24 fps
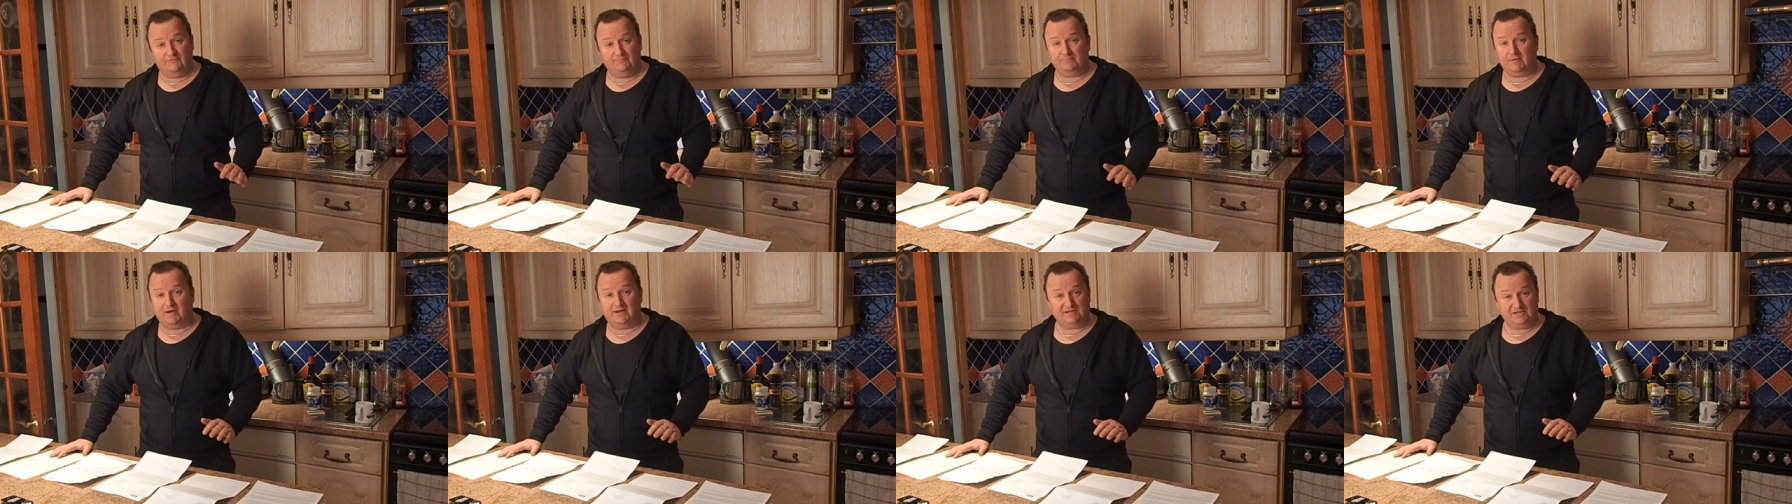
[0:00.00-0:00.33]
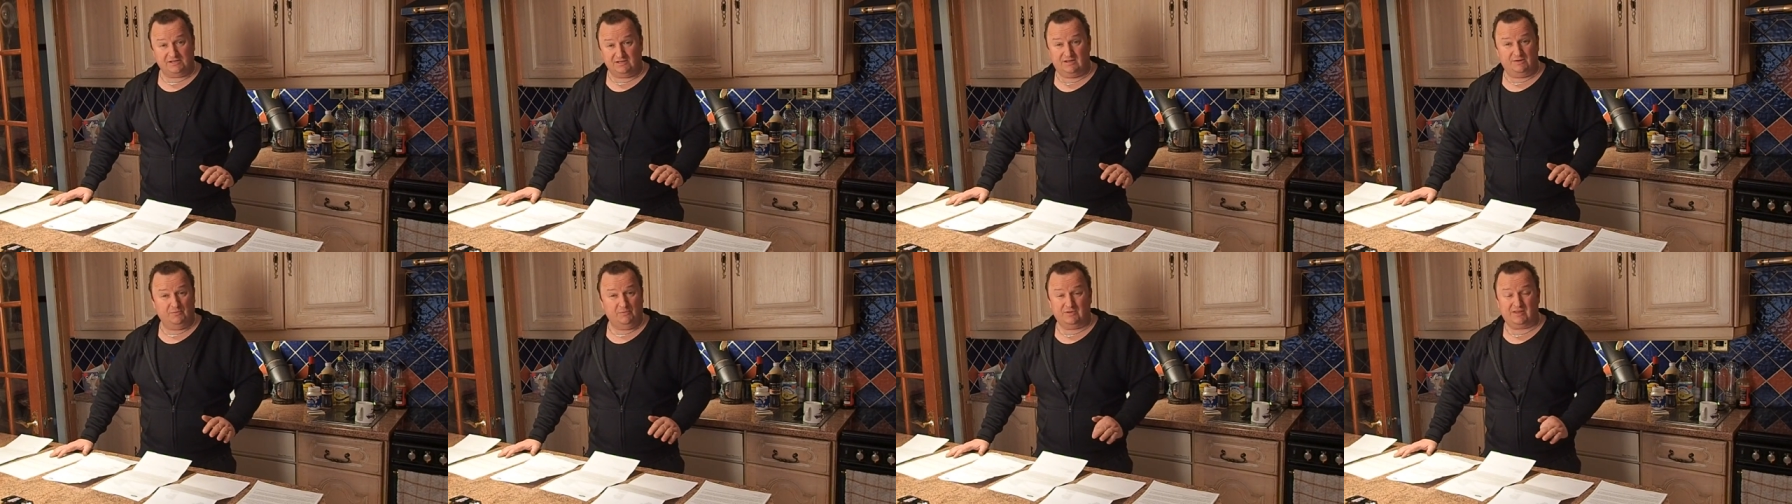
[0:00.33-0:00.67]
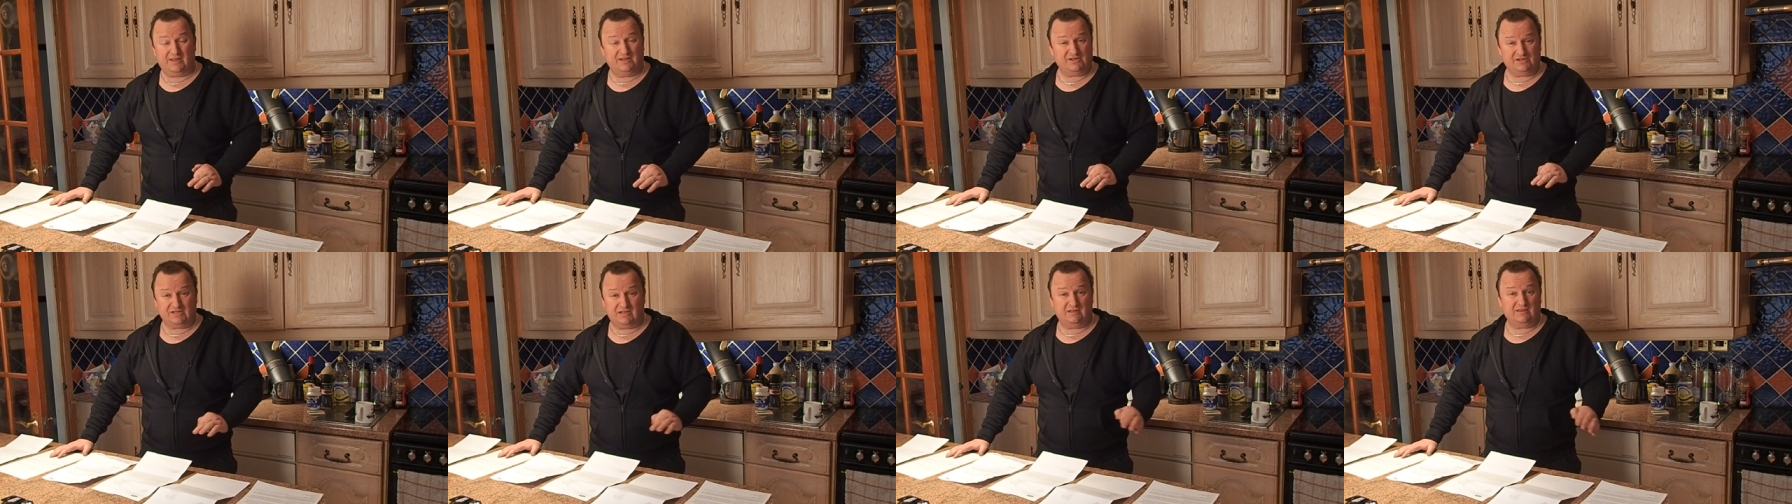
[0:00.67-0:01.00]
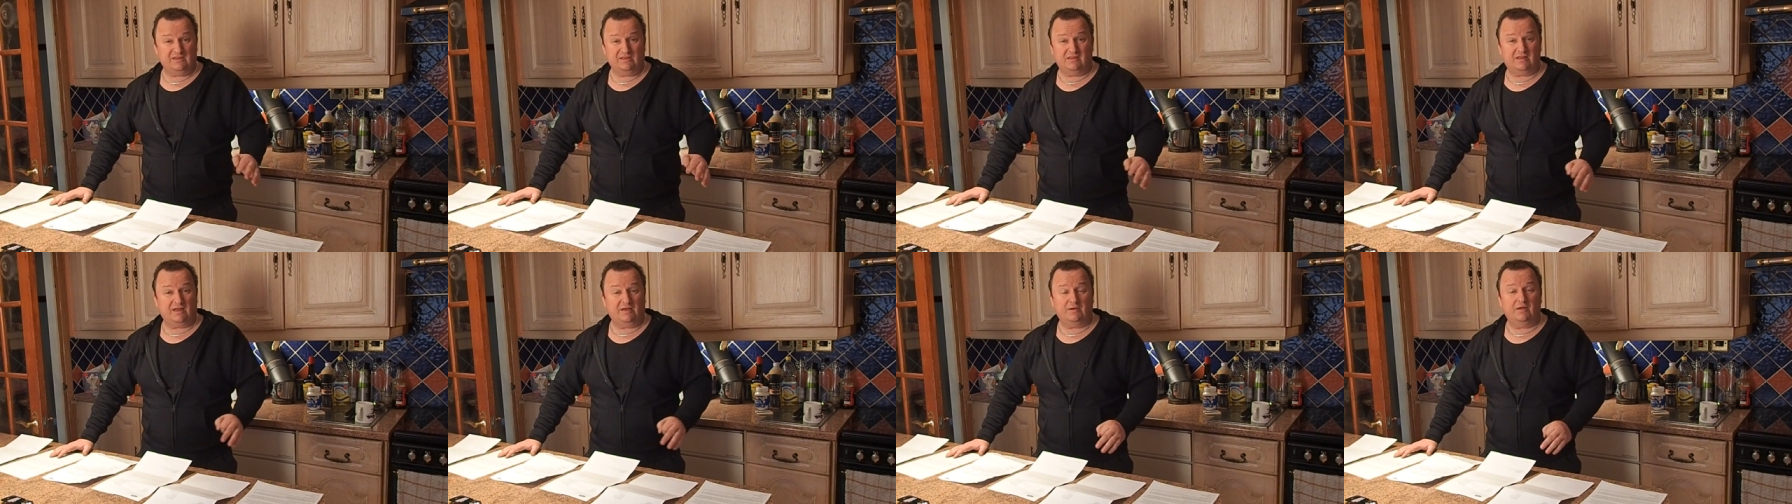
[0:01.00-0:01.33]
basically when they said
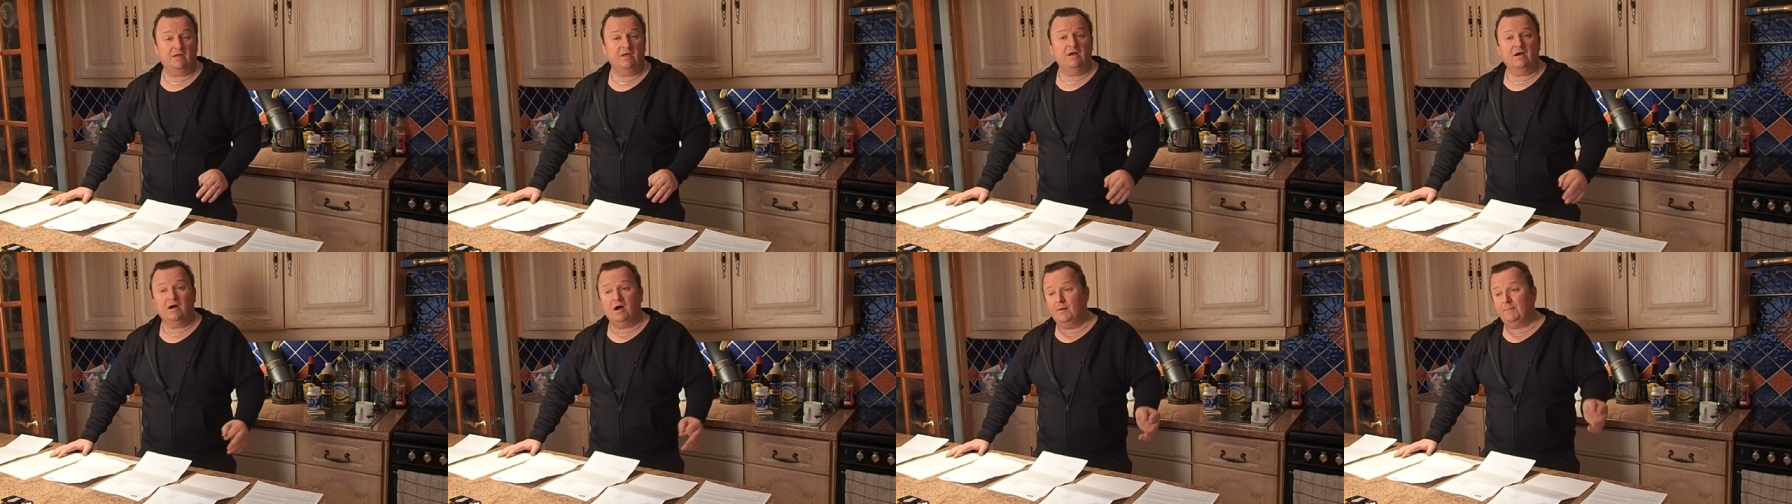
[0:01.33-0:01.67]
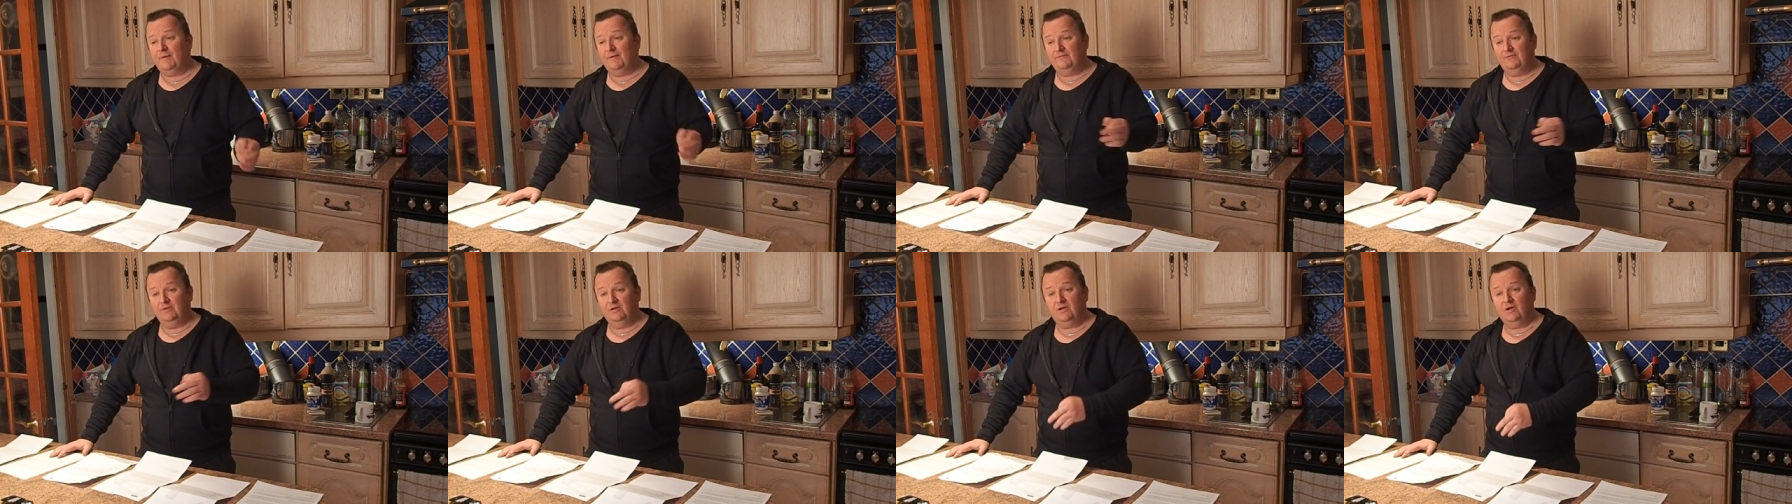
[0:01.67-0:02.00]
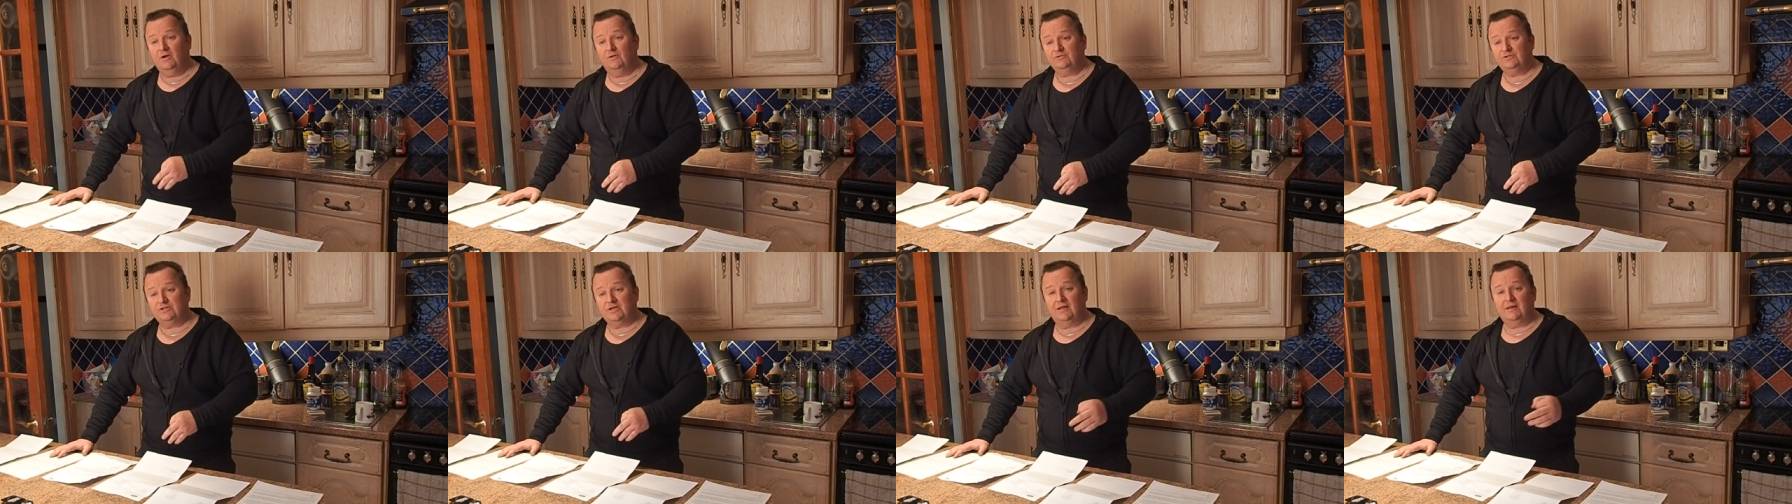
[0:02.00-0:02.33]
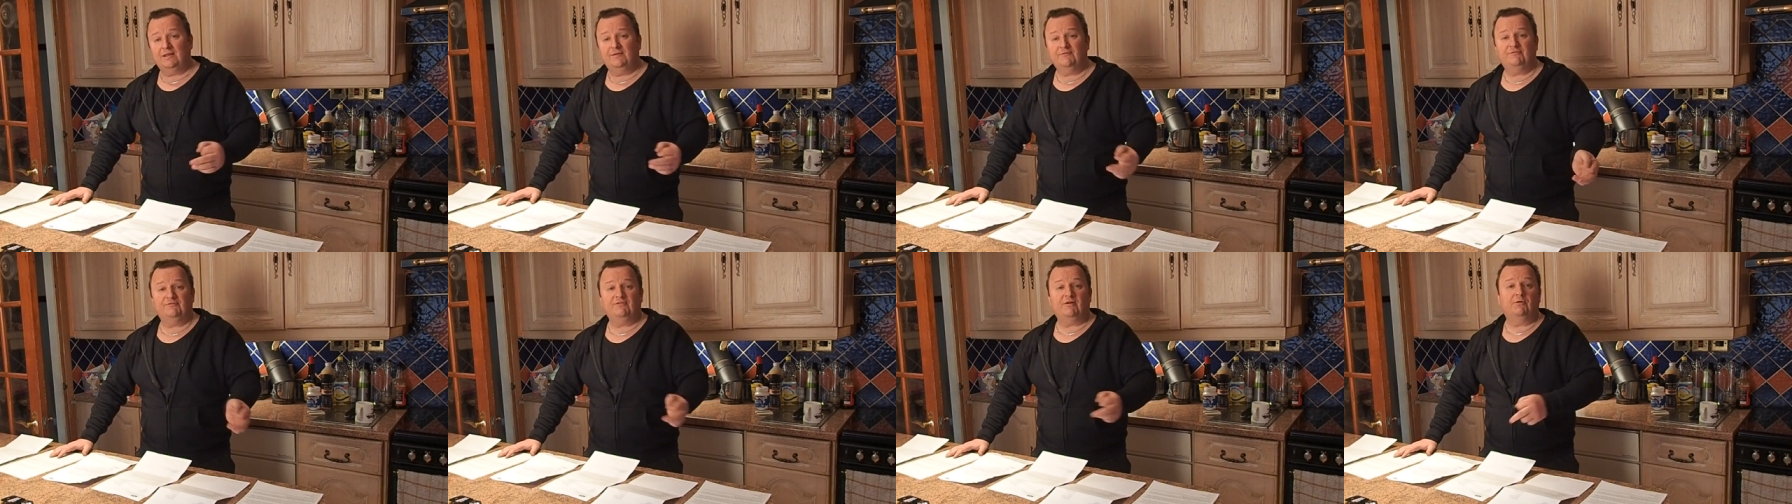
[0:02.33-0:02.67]
that I'm having to contact
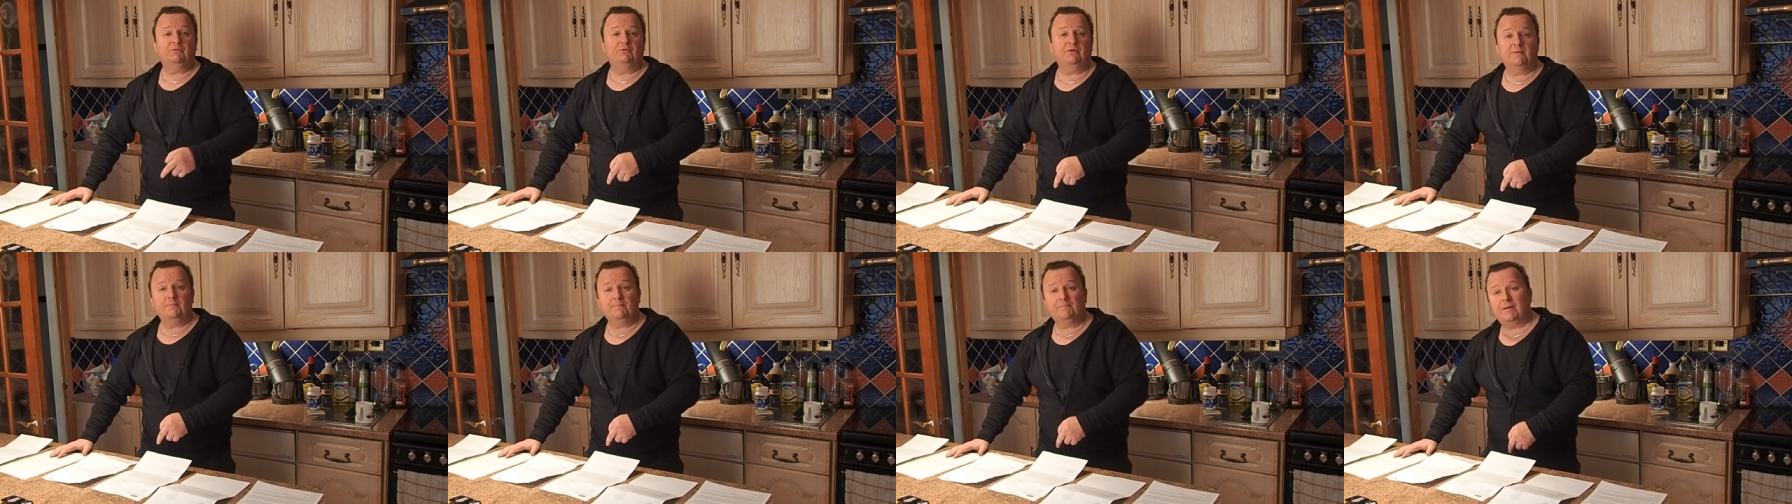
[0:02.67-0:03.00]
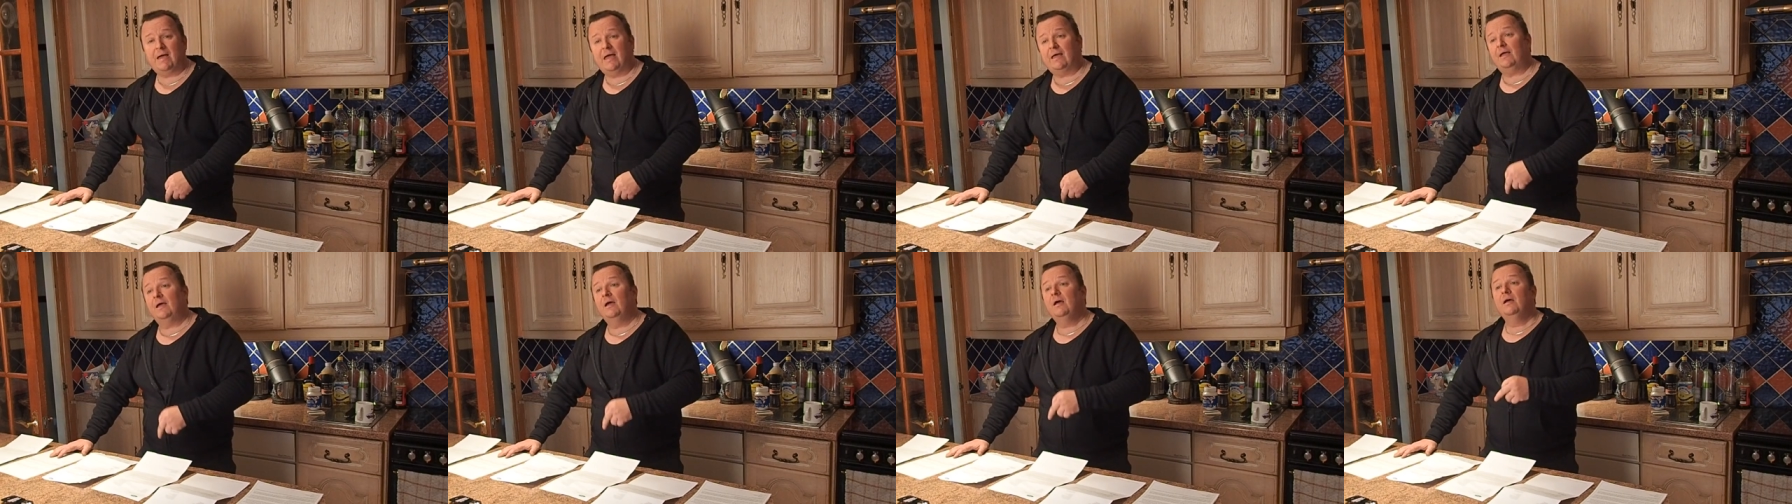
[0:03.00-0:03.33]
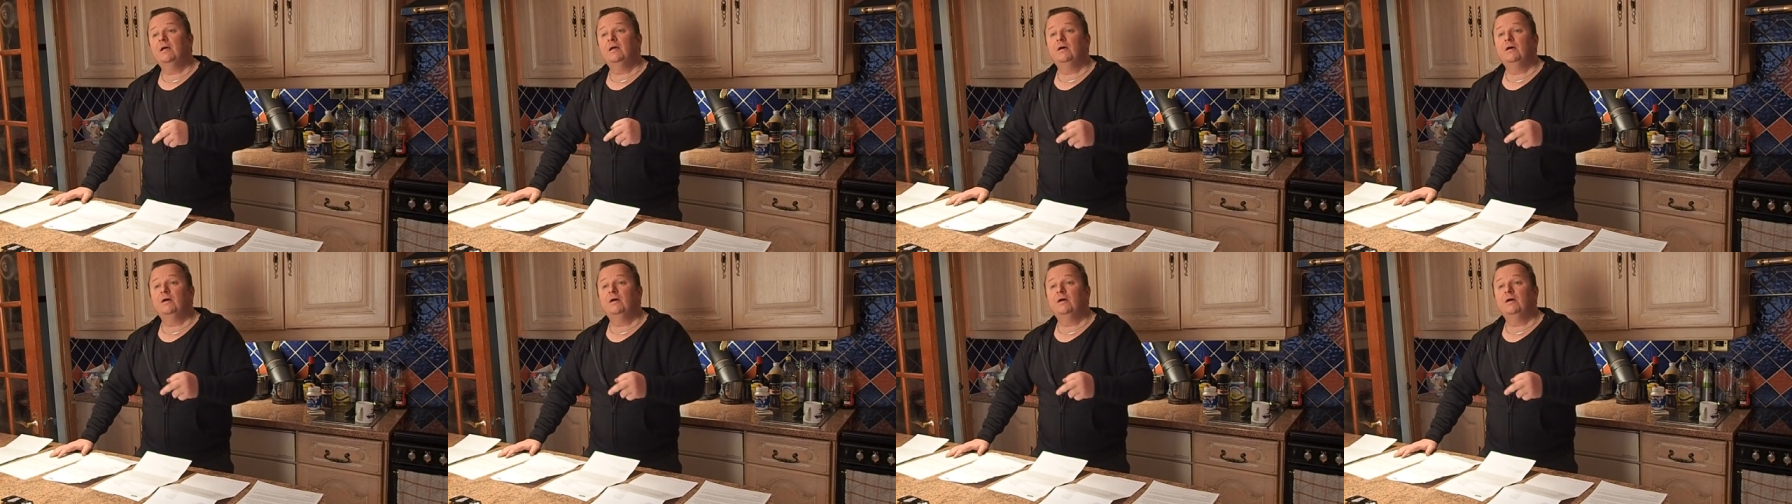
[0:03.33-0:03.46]
them, phone them back,